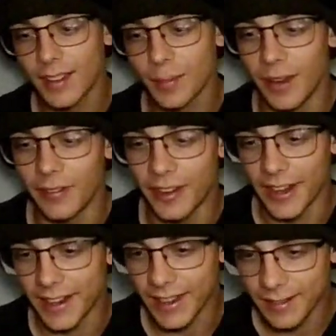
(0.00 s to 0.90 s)
But
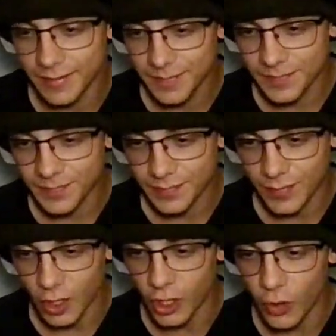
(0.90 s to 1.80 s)
fuck it.
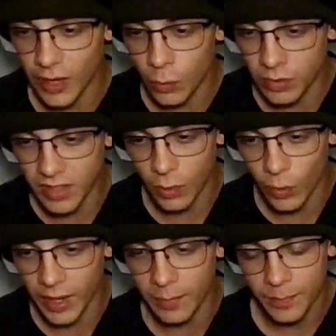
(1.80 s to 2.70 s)
You knew Ian was gonna
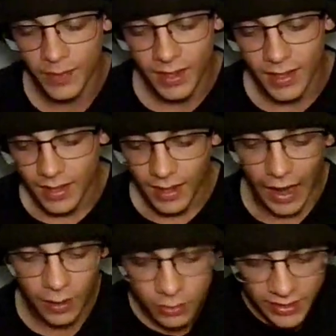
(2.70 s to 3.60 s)
win?
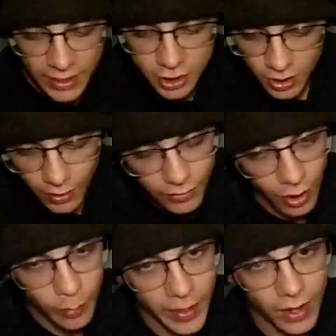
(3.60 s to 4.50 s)
I don't think he should have,
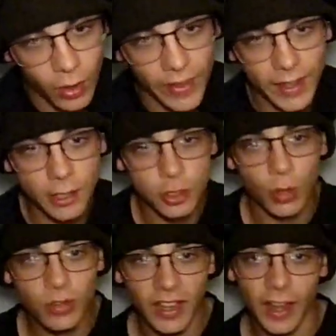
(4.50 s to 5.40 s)
though, man. All that
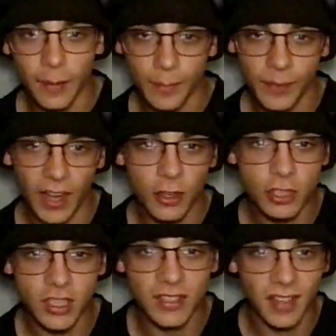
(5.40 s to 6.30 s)
control time. I
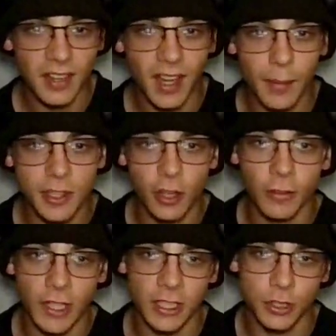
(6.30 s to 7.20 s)
usually say damage over
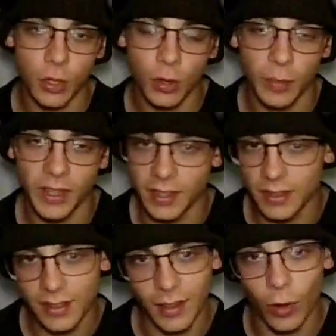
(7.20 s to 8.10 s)
control, but
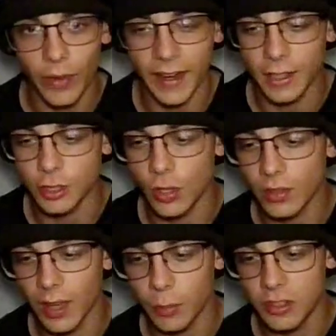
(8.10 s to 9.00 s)
all that control
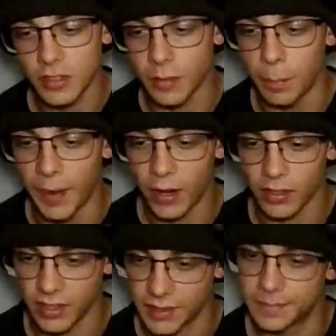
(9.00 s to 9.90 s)
time was just embarrassing.